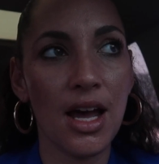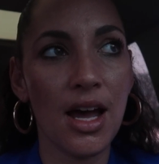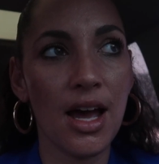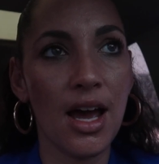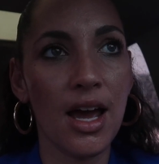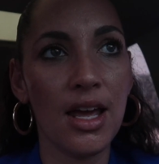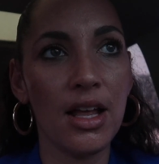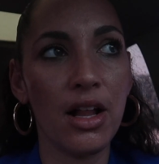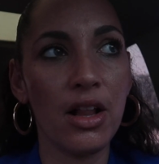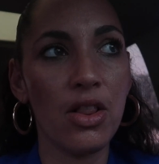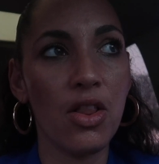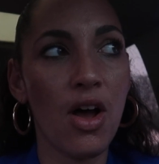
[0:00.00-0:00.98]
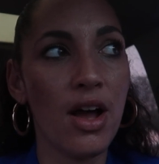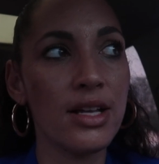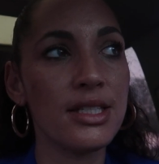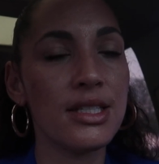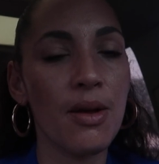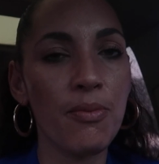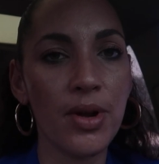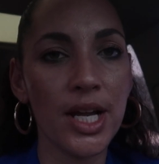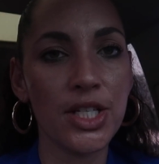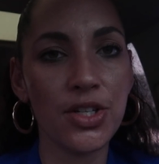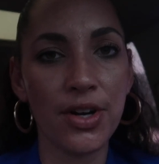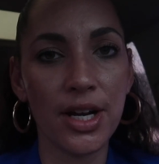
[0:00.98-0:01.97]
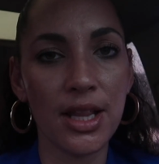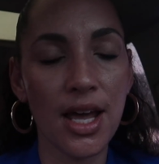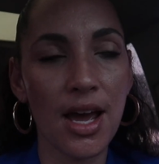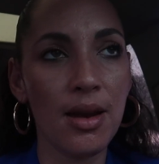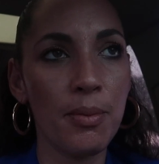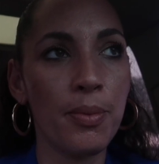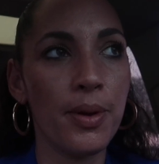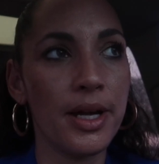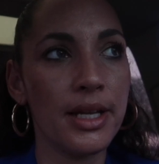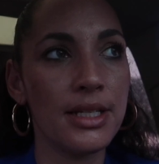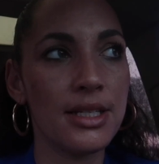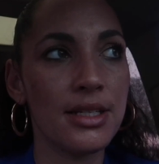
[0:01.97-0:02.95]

I lost some weight during that, but